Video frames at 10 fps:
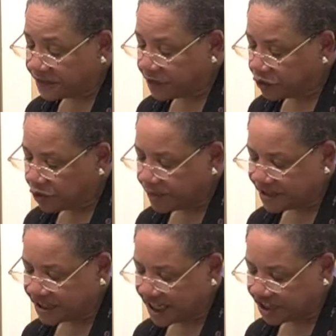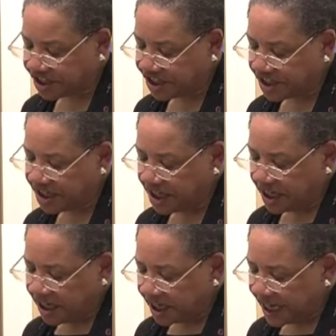funeral procession
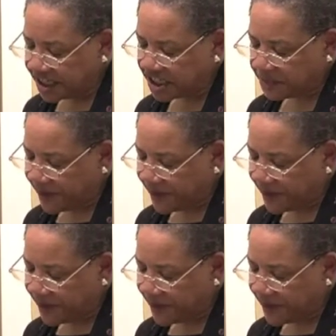laces